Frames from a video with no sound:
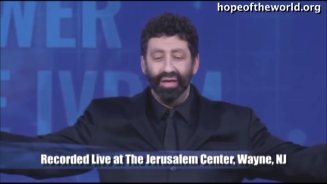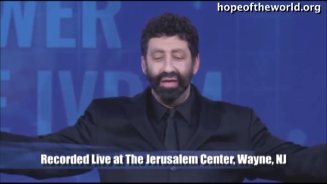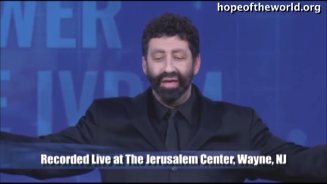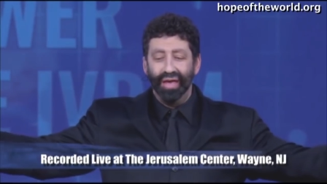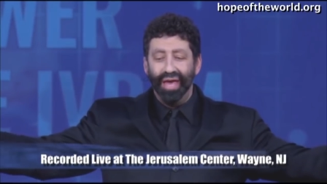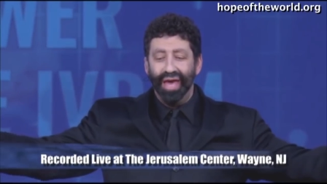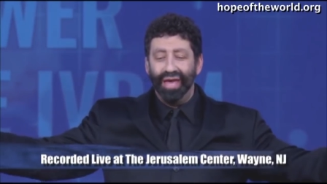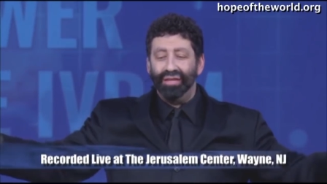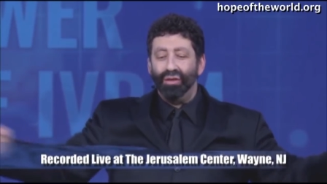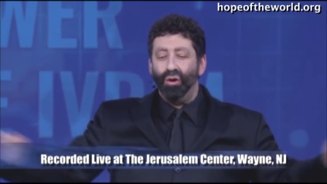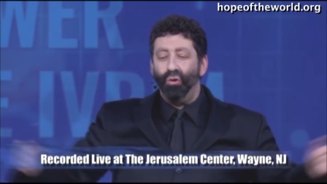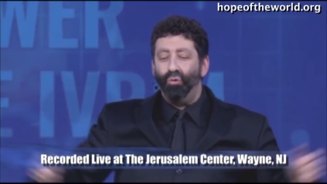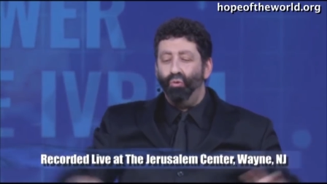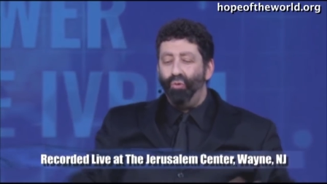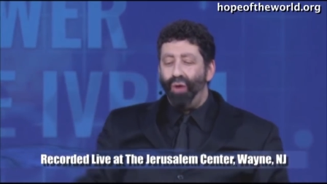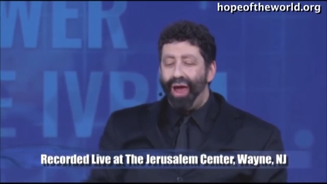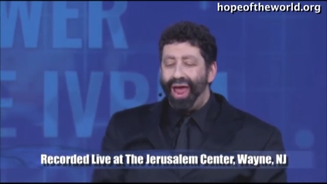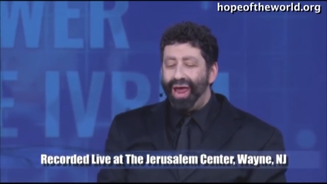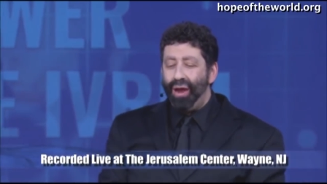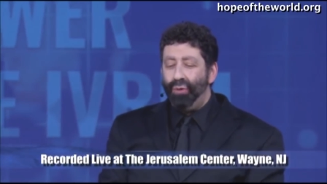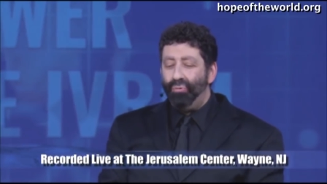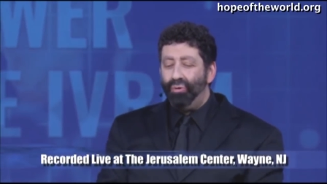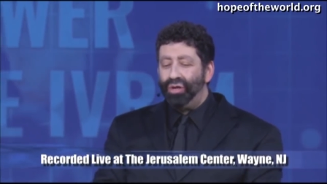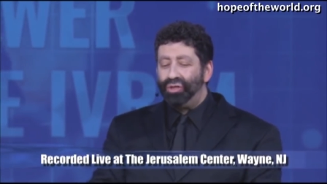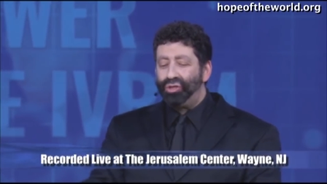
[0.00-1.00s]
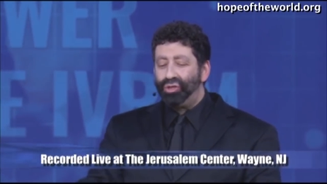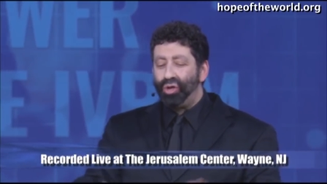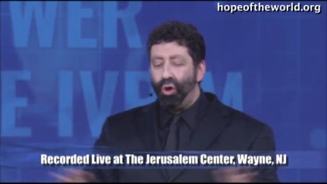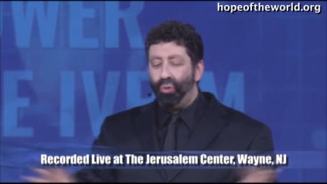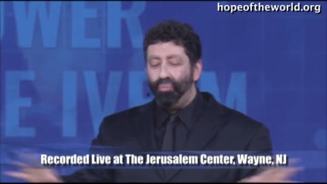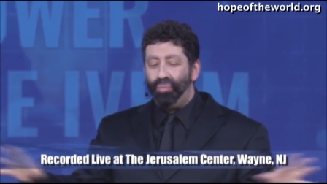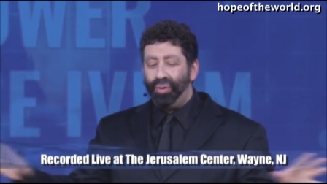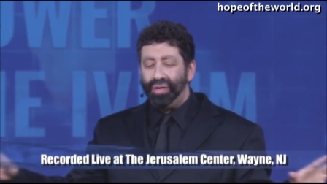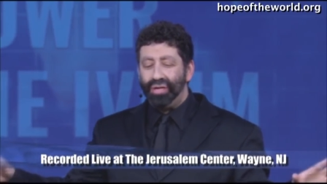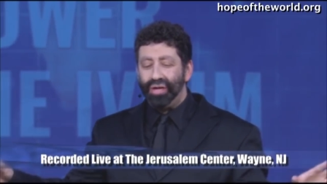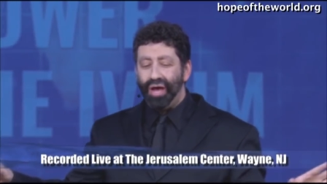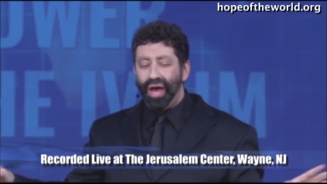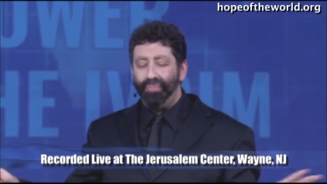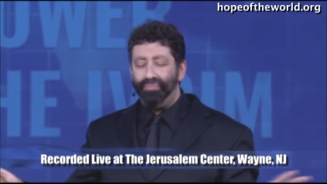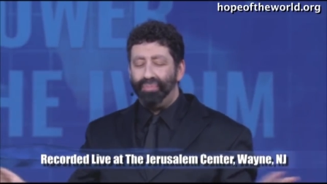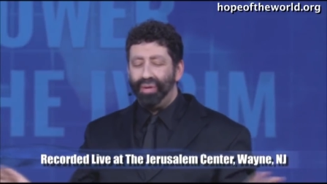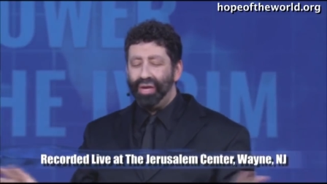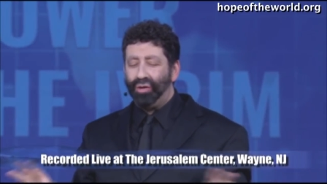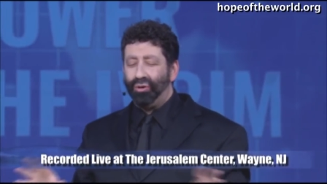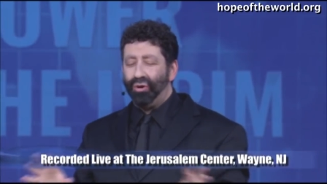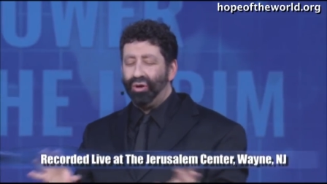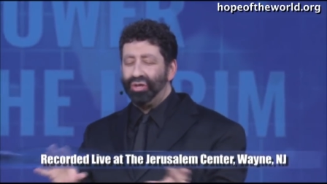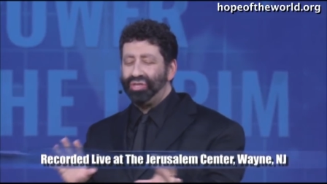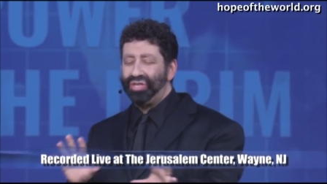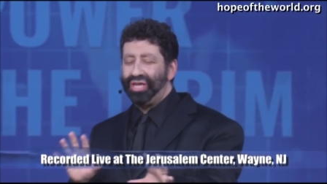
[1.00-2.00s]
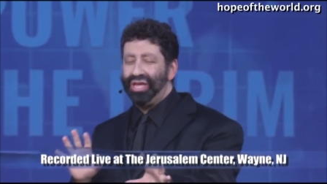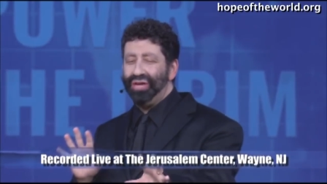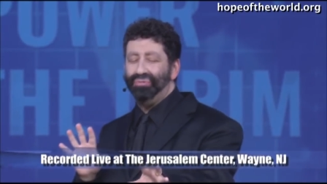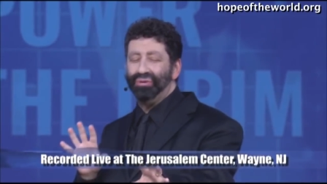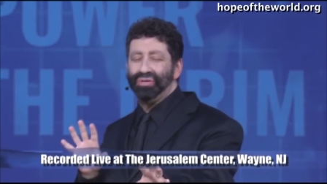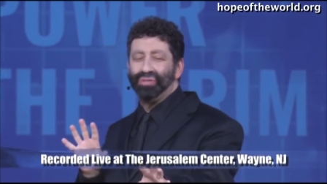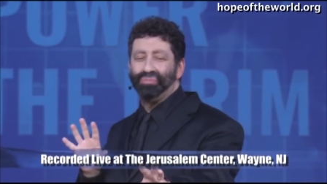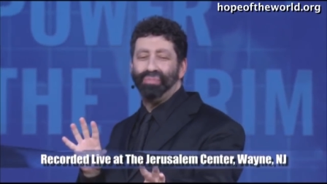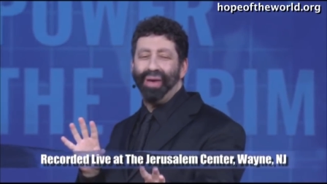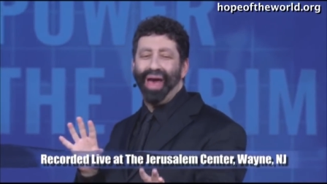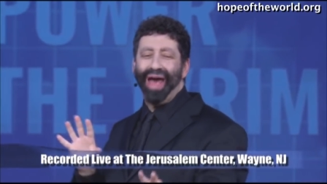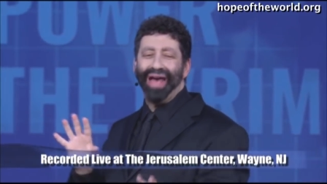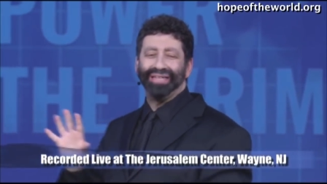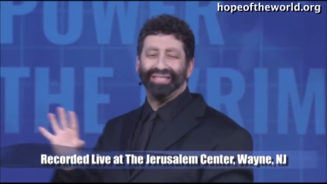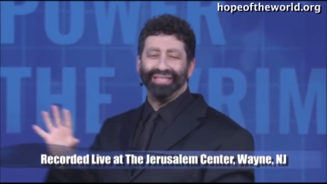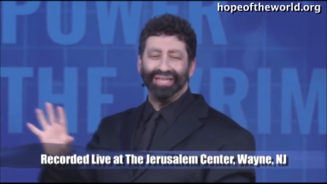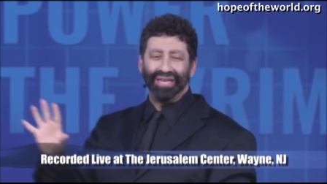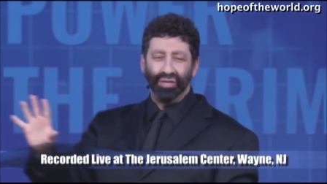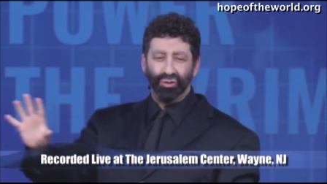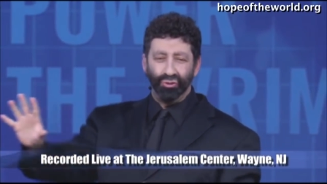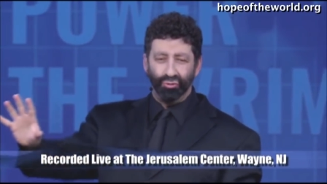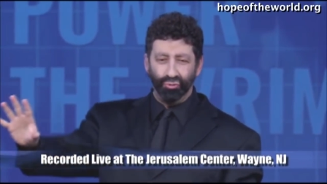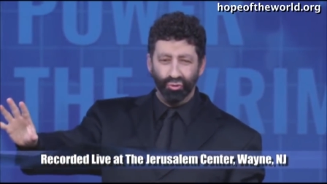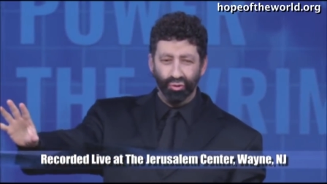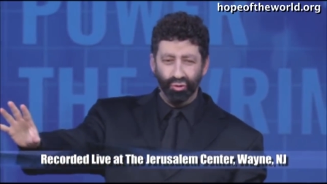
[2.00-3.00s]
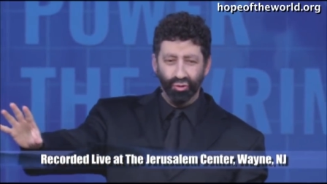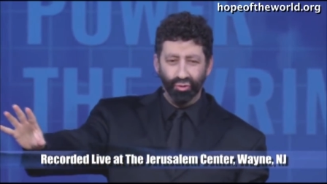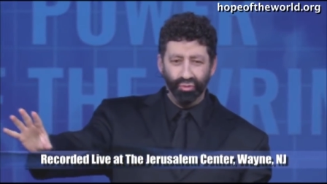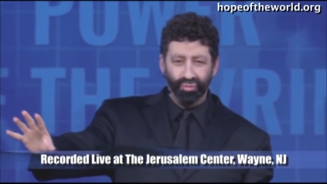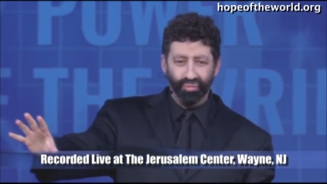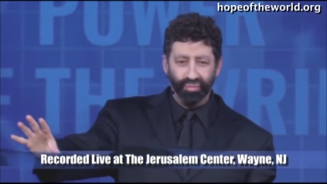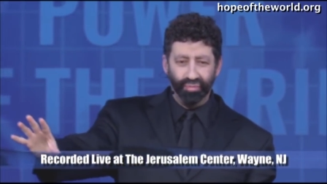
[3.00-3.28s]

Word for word: And the way was opened up because he was passing through.